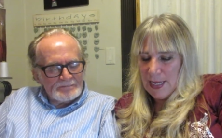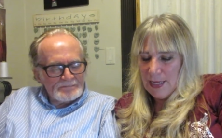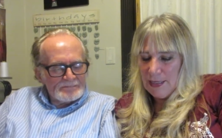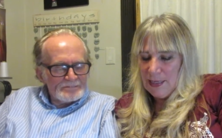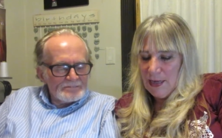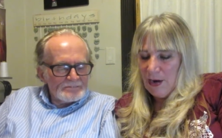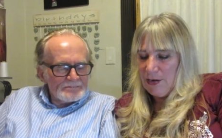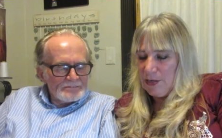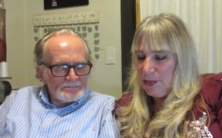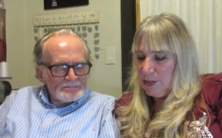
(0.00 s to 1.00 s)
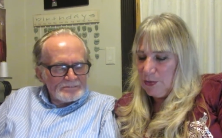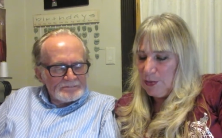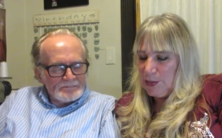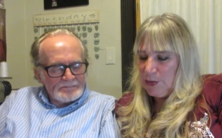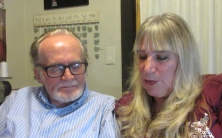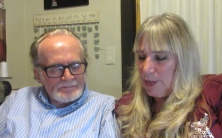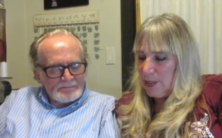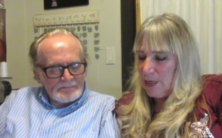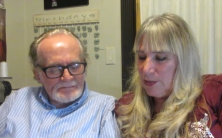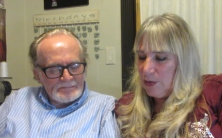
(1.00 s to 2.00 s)
Speaker 1: yeah. Are you going to do a
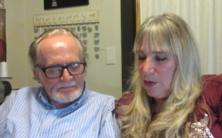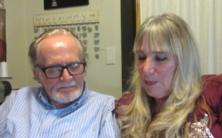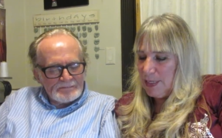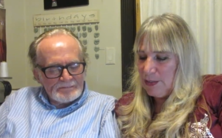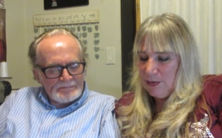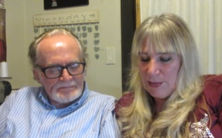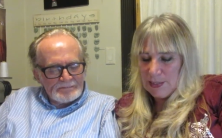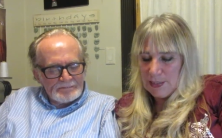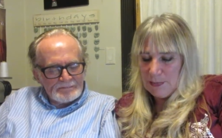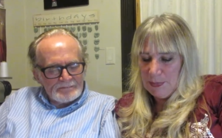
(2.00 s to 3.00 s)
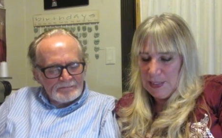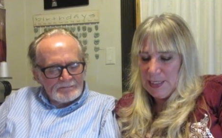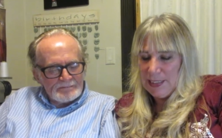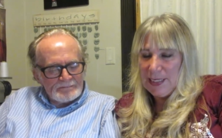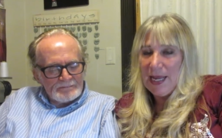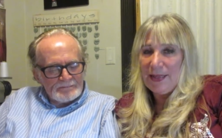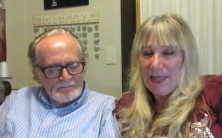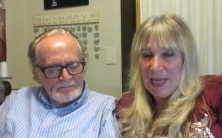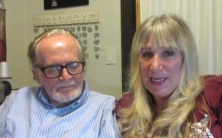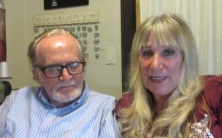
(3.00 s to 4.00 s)
tutorial on your homemade donuts? Please
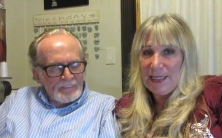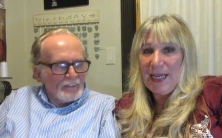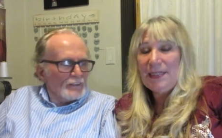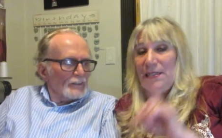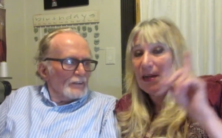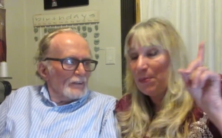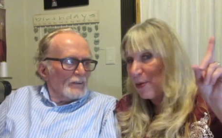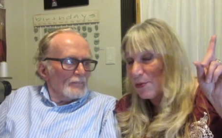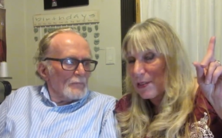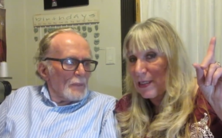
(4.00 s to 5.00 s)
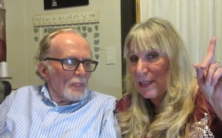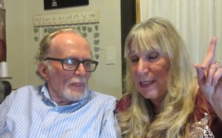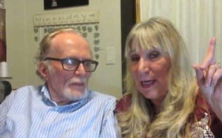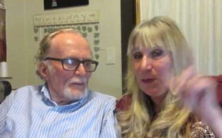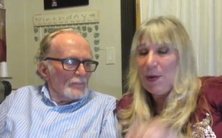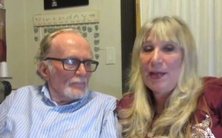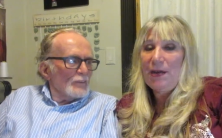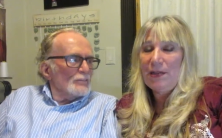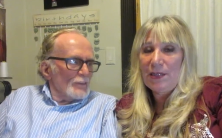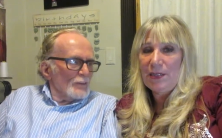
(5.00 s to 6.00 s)
and thanks. Yes, and I'll post a D I Y.
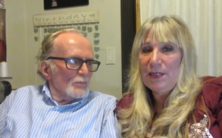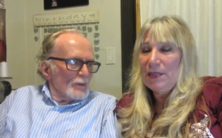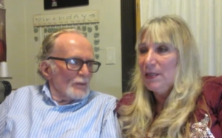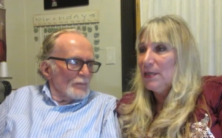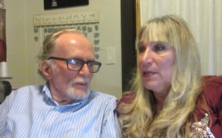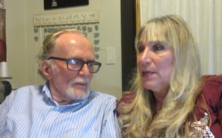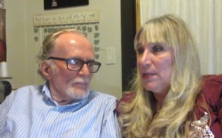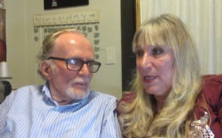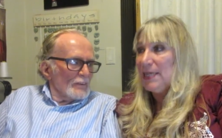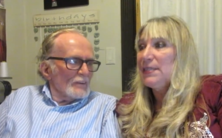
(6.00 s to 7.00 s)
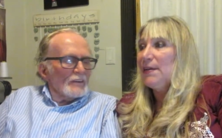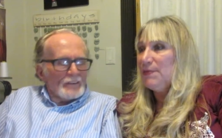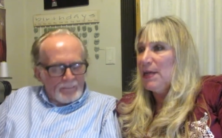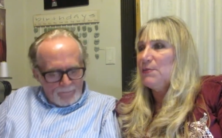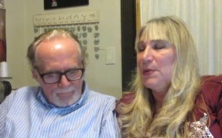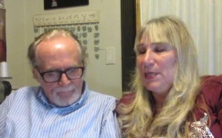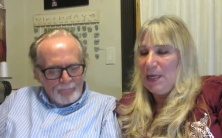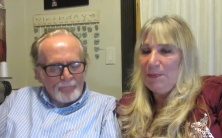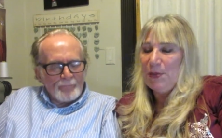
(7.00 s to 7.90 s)
Speaker 2: You've on You've done one already, haven't
Speaker 1: you? Yes, I've done one, and I